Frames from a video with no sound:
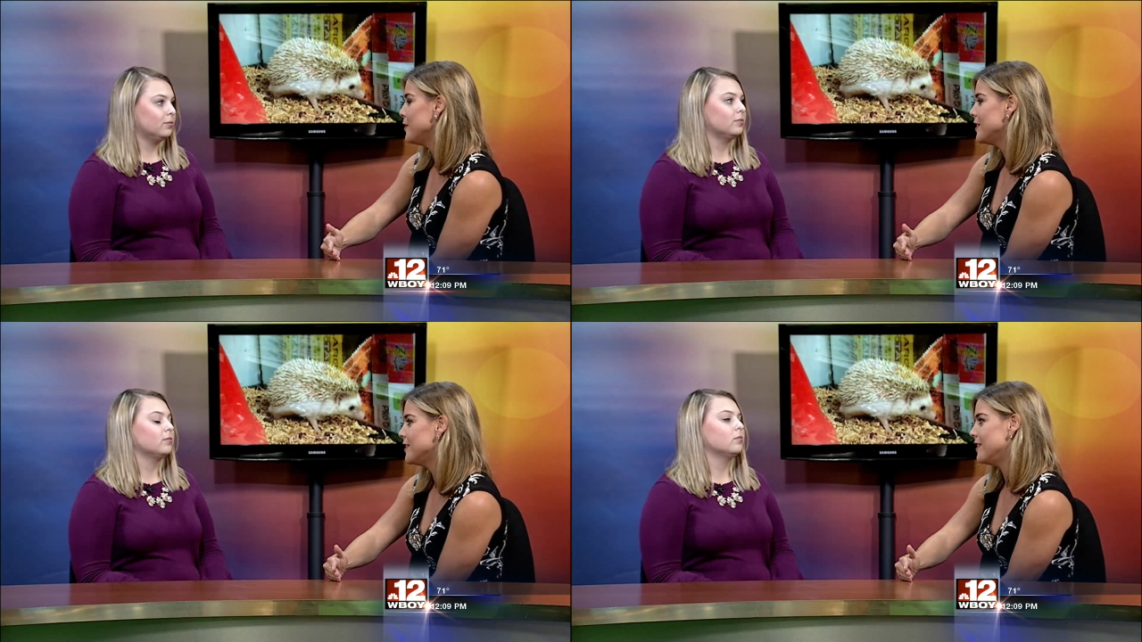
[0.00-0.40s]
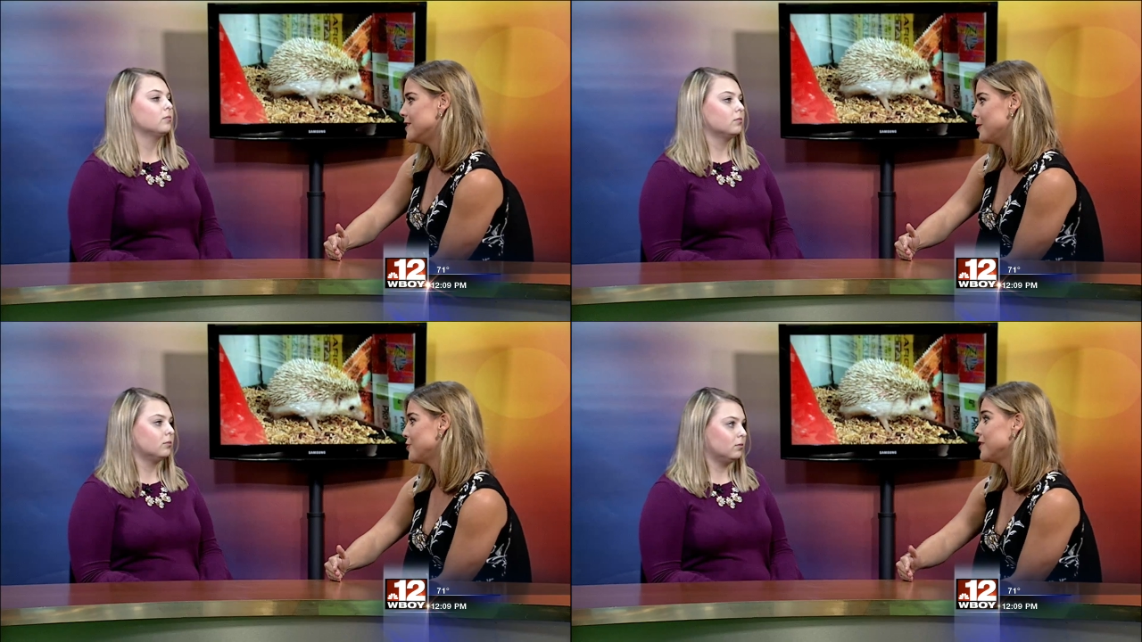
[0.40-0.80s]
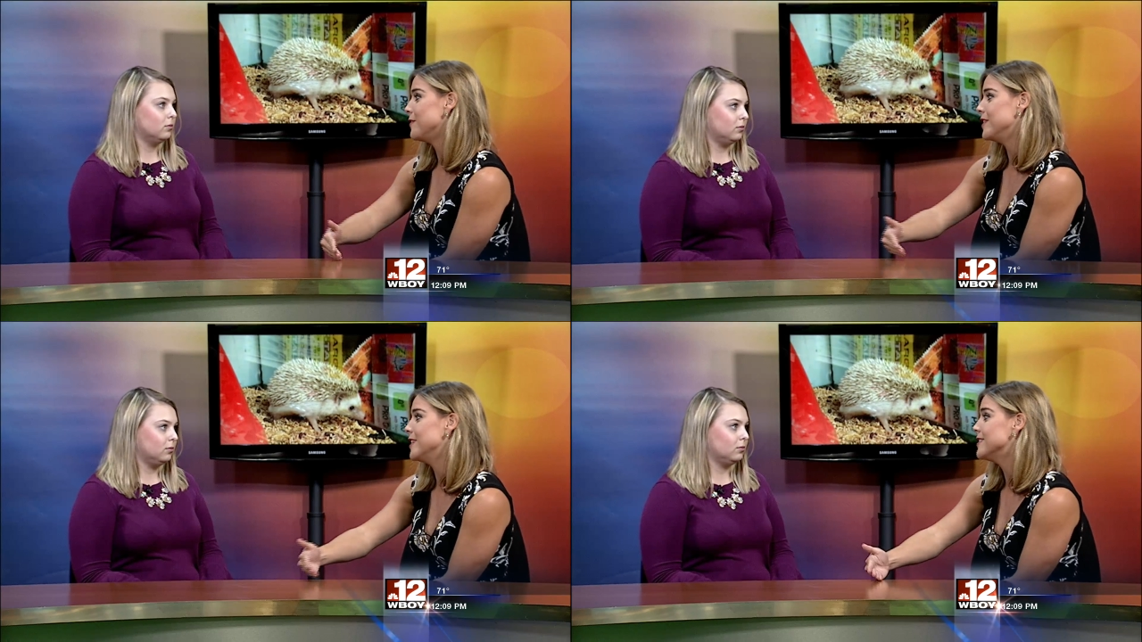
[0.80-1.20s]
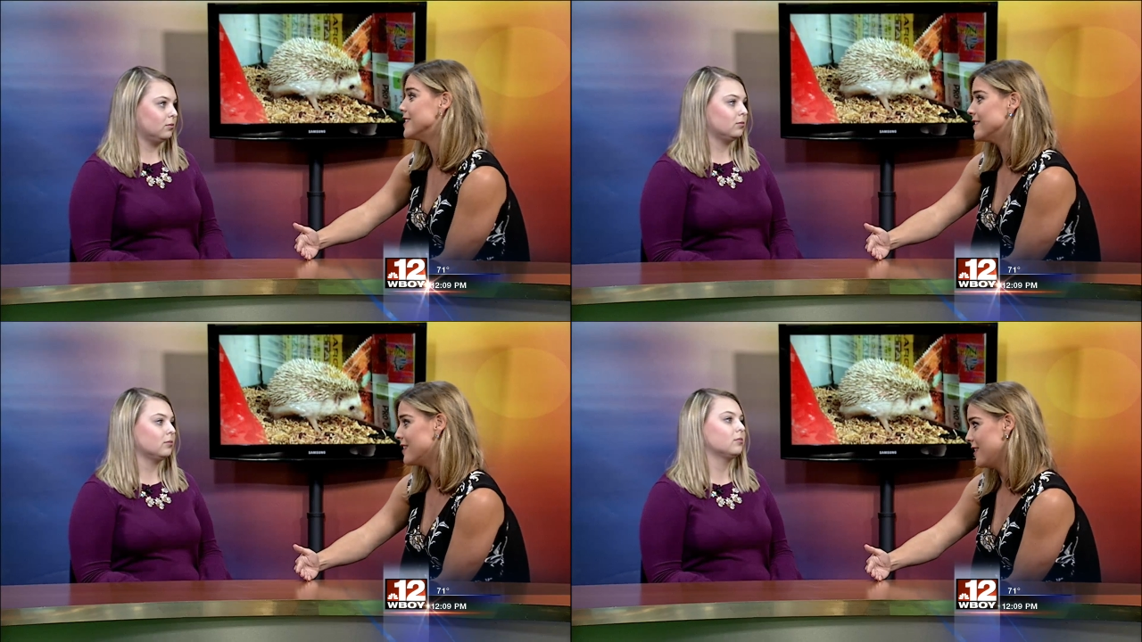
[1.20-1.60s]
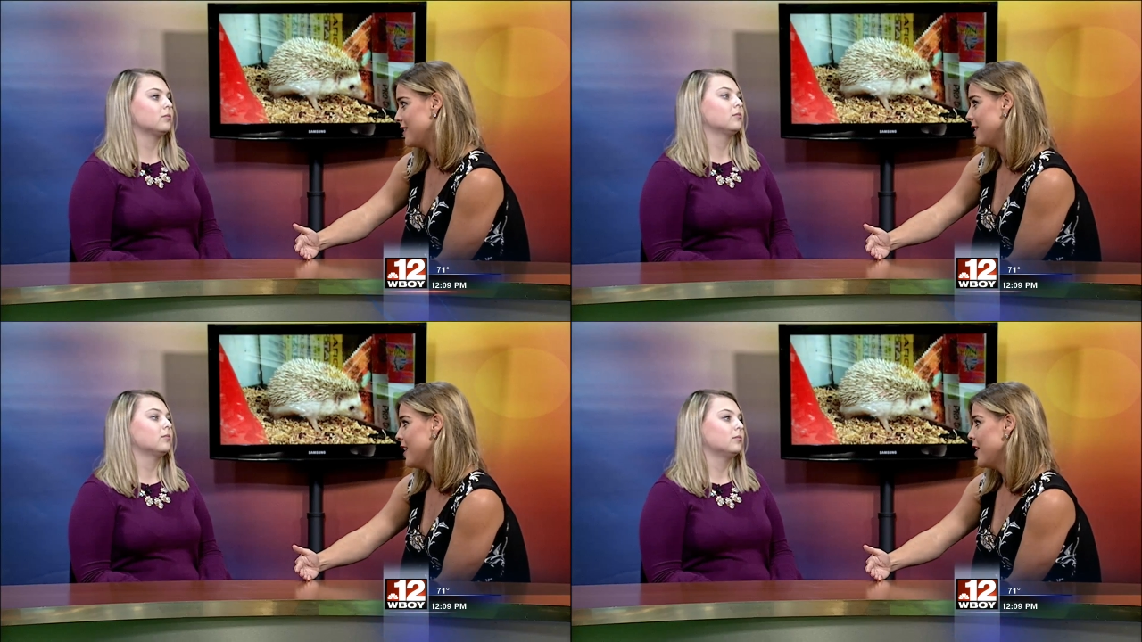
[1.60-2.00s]
Speaker 1: And then especially if it is an
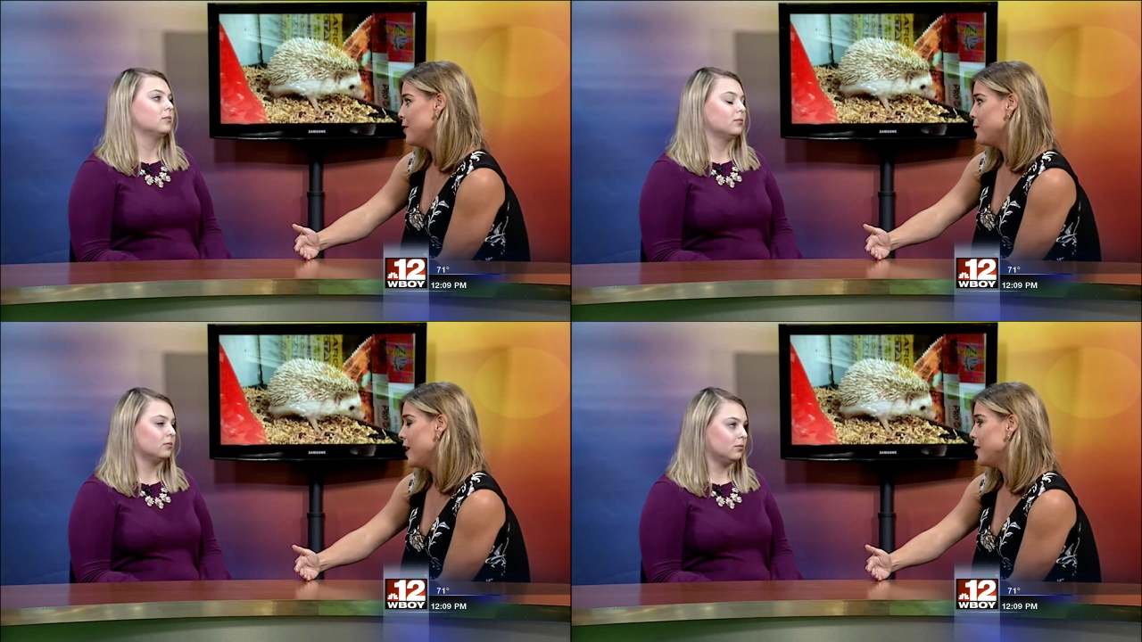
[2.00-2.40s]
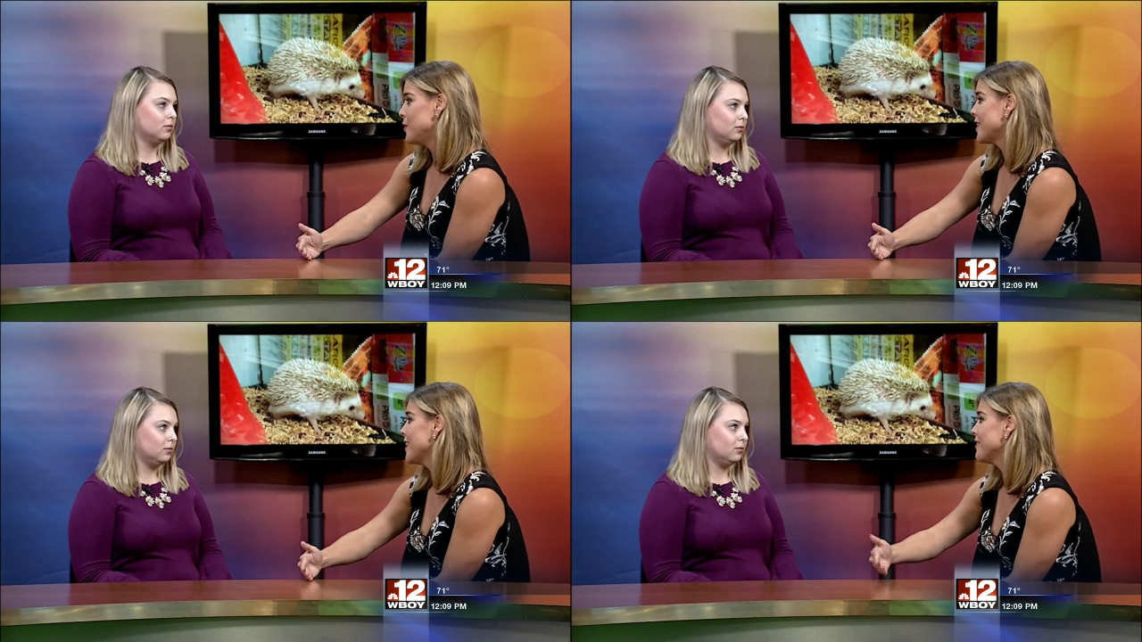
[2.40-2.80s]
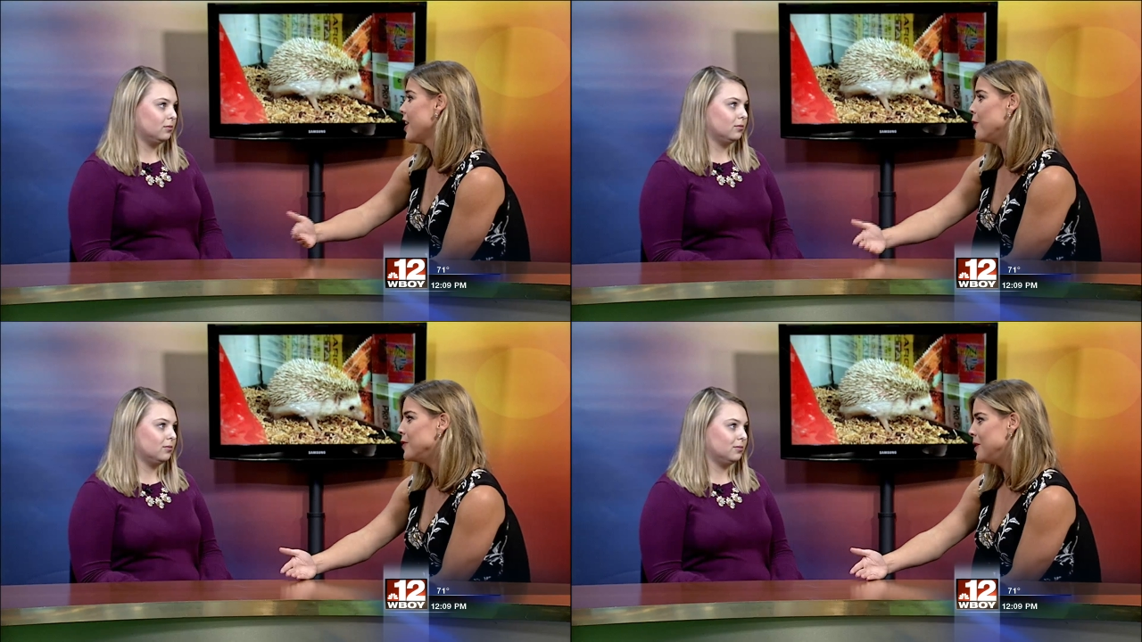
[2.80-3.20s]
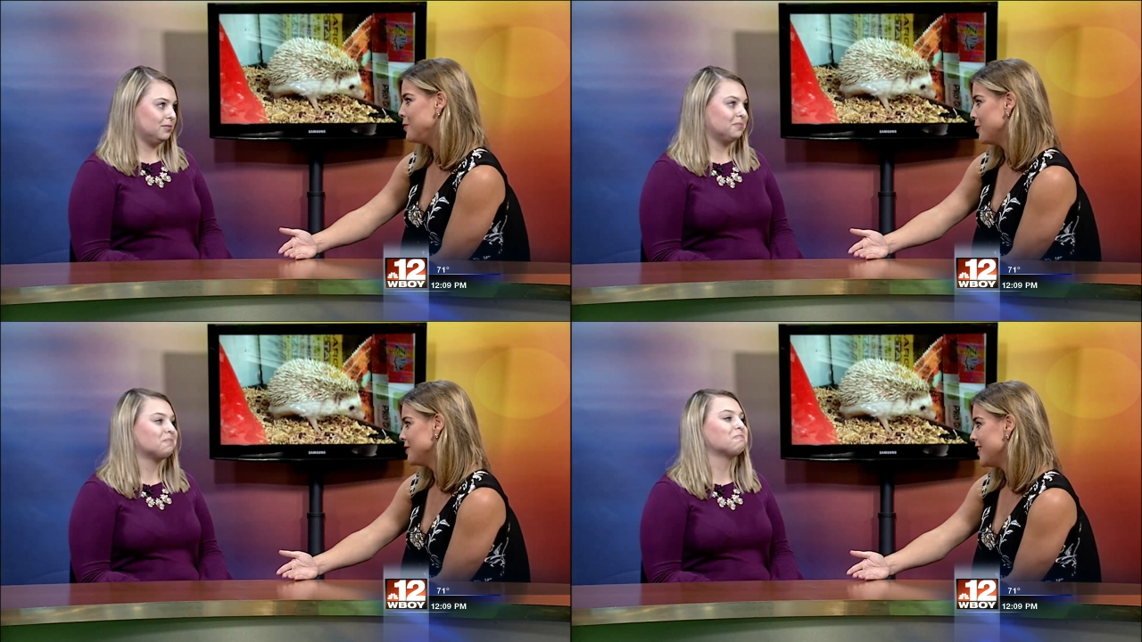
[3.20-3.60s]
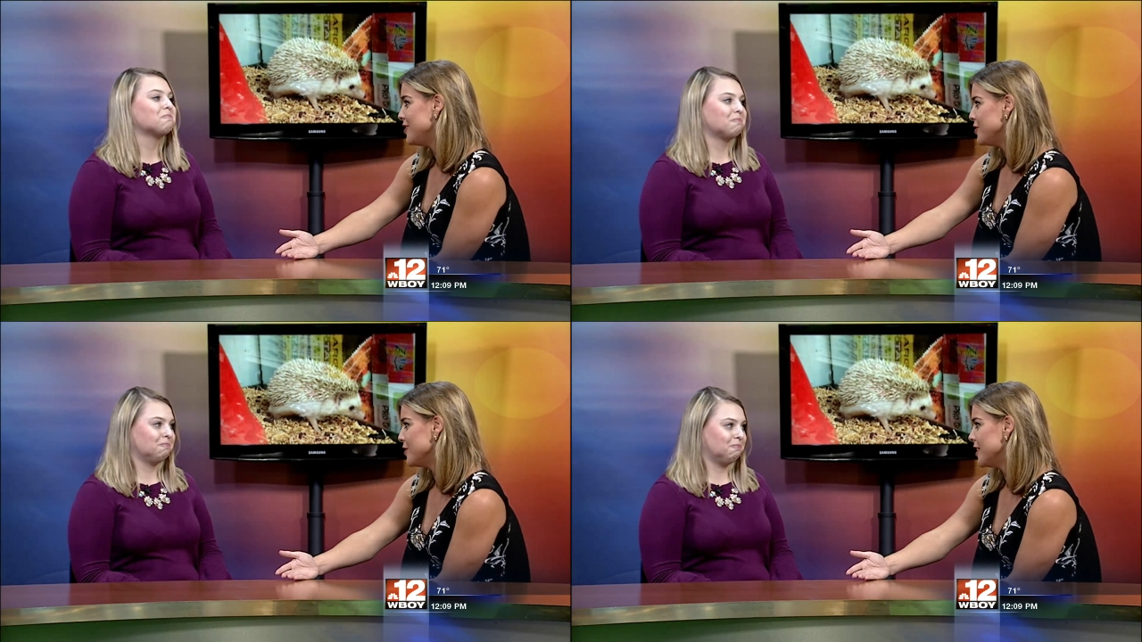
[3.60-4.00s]
exotic pet, what kind of upkeep goes
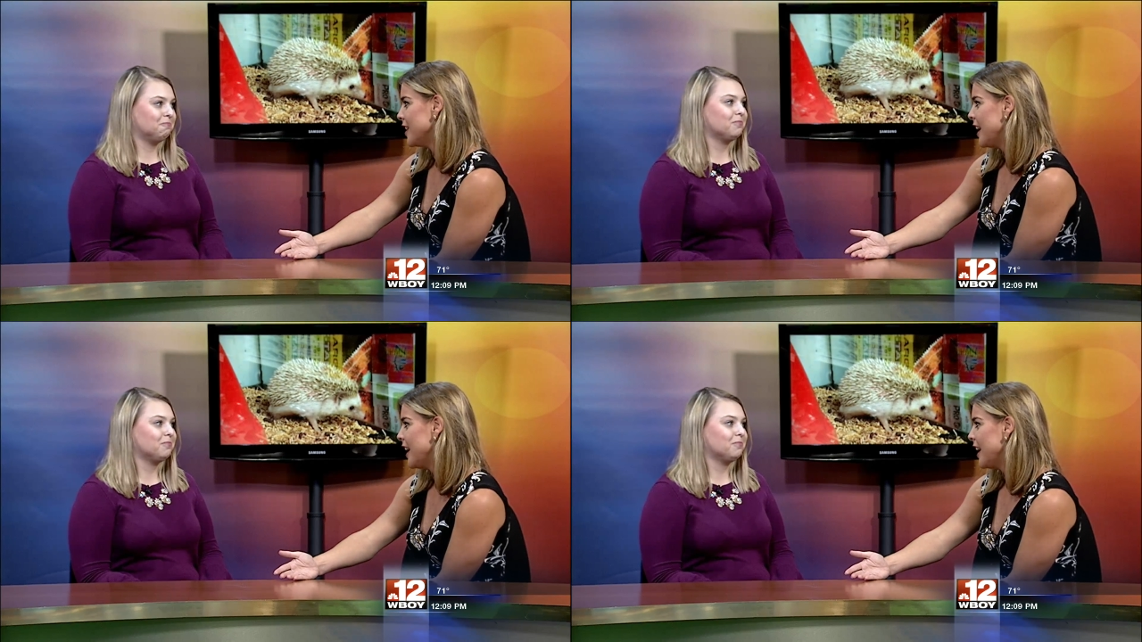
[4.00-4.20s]
into it.